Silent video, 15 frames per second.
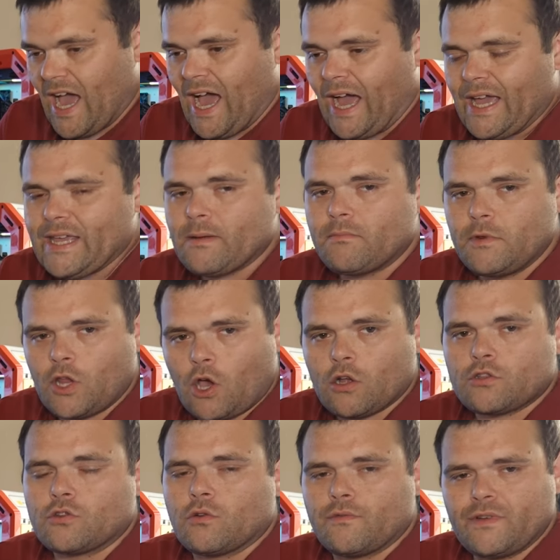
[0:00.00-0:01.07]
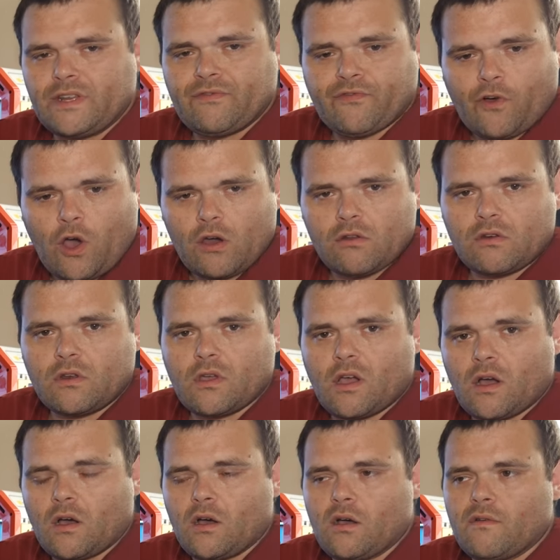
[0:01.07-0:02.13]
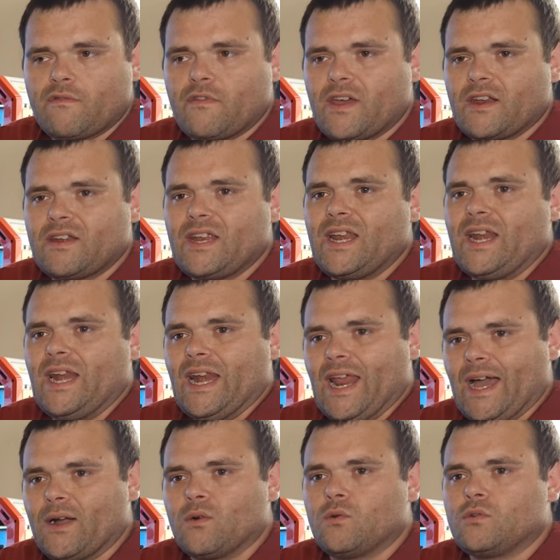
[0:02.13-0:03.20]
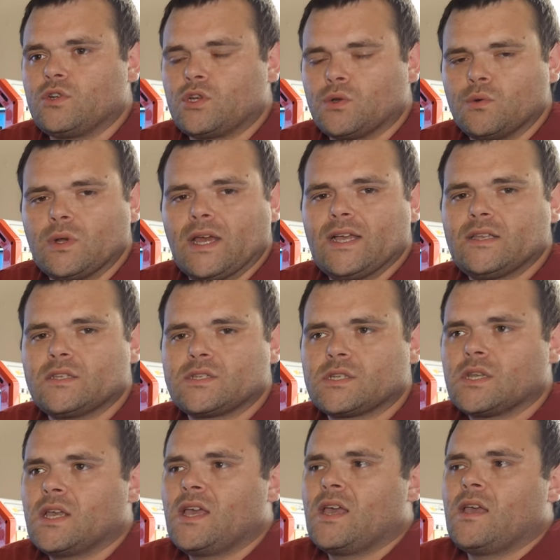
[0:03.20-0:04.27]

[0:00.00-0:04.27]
I am not overly fond of very loud coolers